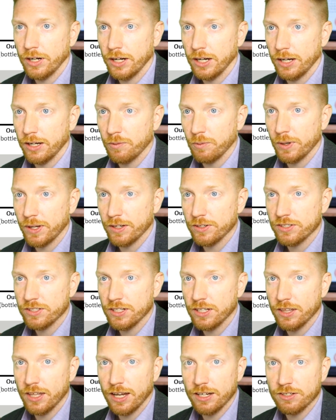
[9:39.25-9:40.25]
Right? And we can
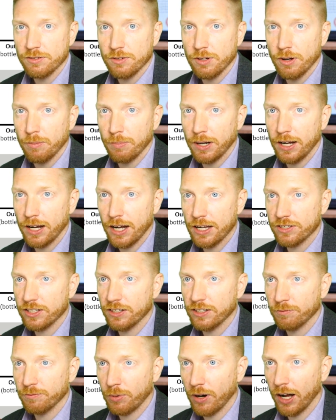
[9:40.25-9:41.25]
see that it's a
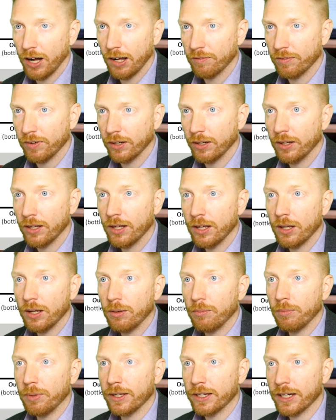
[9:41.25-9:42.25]
positive profit
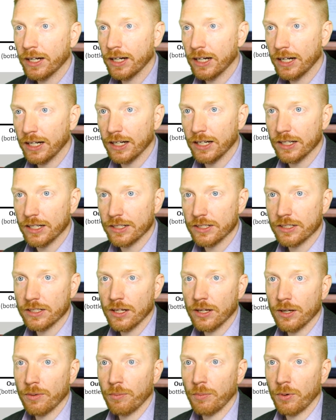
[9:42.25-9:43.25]
because
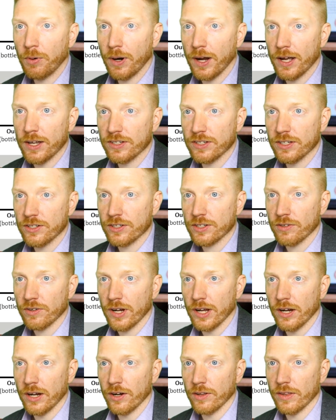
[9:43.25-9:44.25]
price is
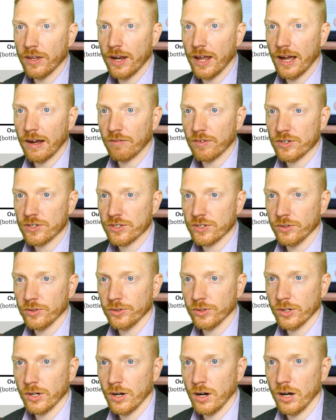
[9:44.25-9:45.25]
greater than average
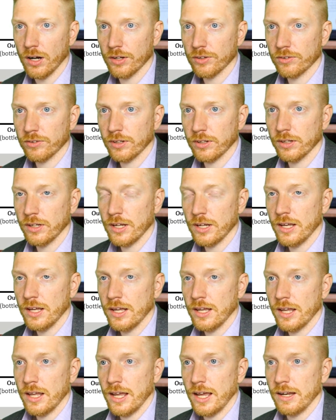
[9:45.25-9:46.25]
total cost.
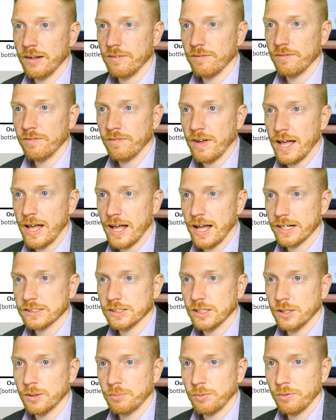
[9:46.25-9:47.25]
And in
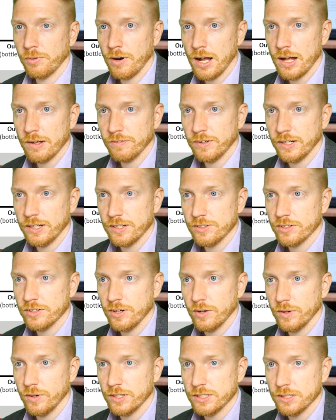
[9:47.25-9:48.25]
fact, our profit is
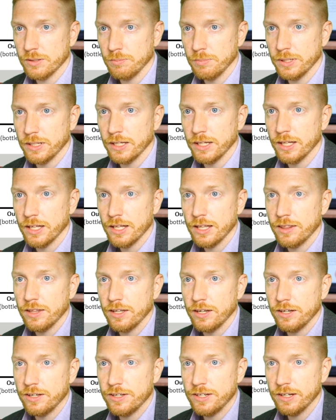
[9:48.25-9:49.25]
going to be
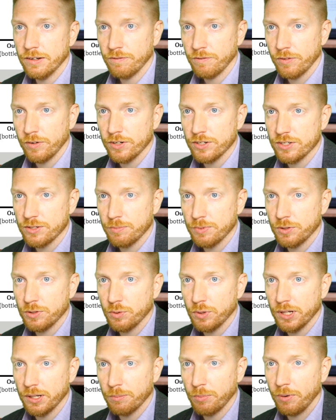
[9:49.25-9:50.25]
the difference
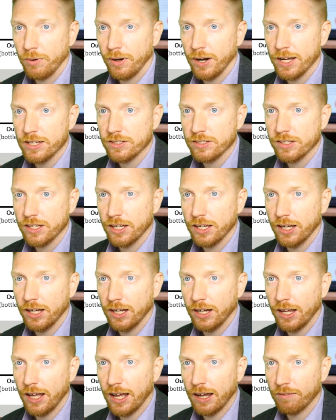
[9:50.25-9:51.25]
between price
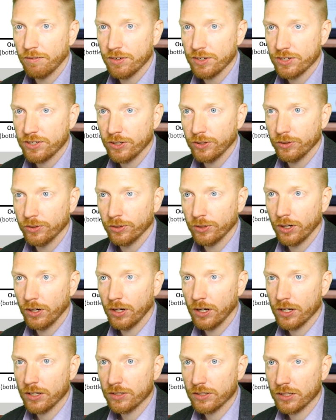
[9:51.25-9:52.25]
and average total
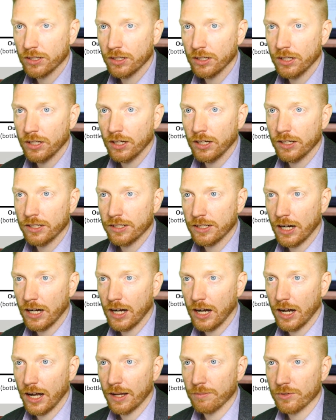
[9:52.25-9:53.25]
cost
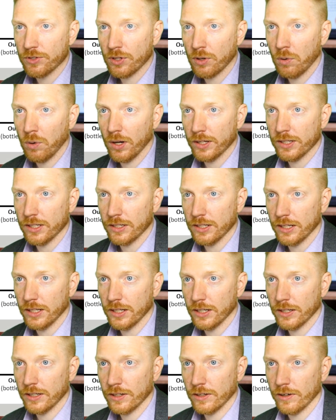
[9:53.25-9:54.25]
times
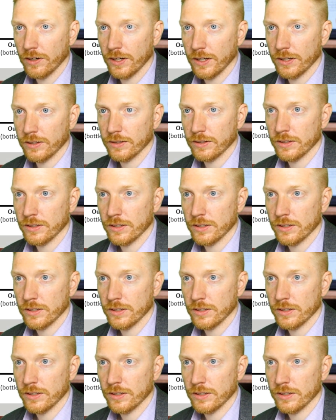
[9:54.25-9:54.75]
quantity. Right?